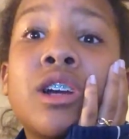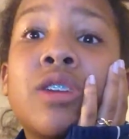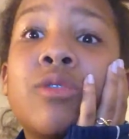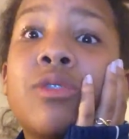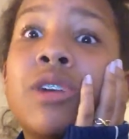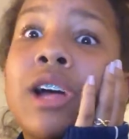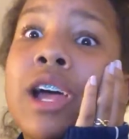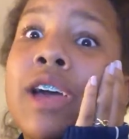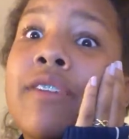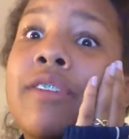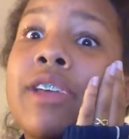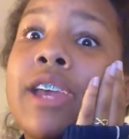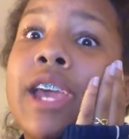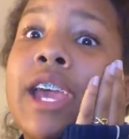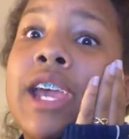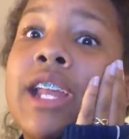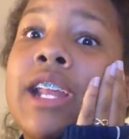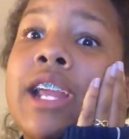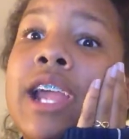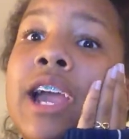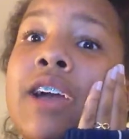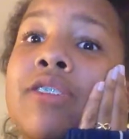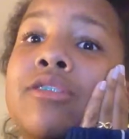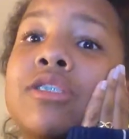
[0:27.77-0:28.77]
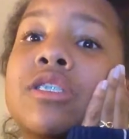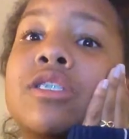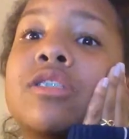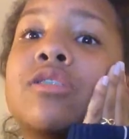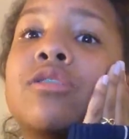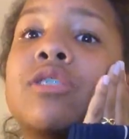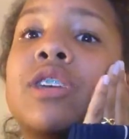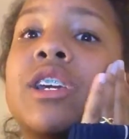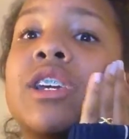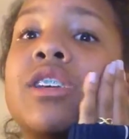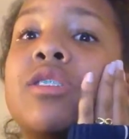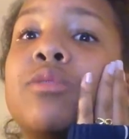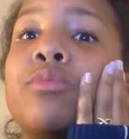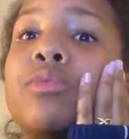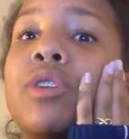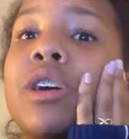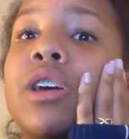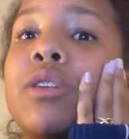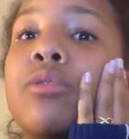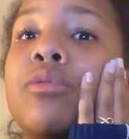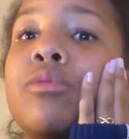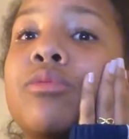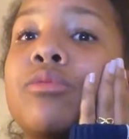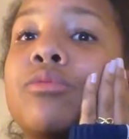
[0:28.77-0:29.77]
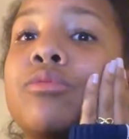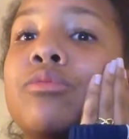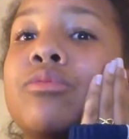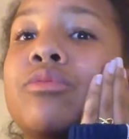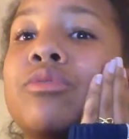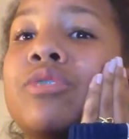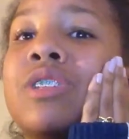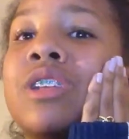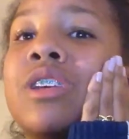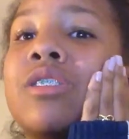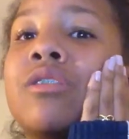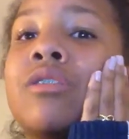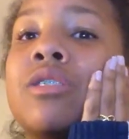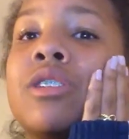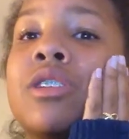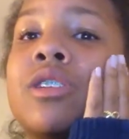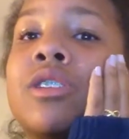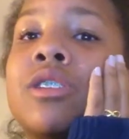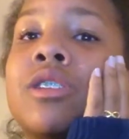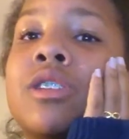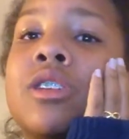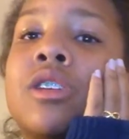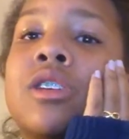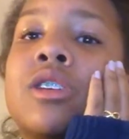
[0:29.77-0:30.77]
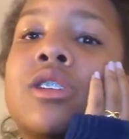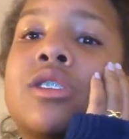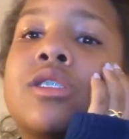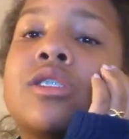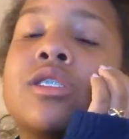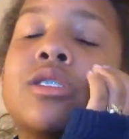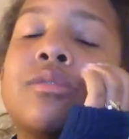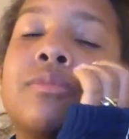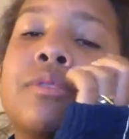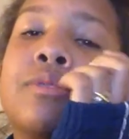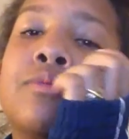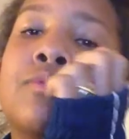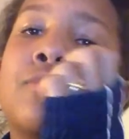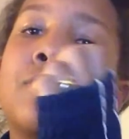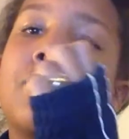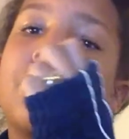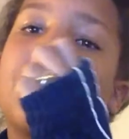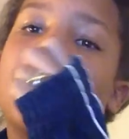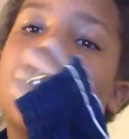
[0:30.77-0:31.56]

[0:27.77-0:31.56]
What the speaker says: well, I have like 8 accounts, so like you probably won't, like only certain people would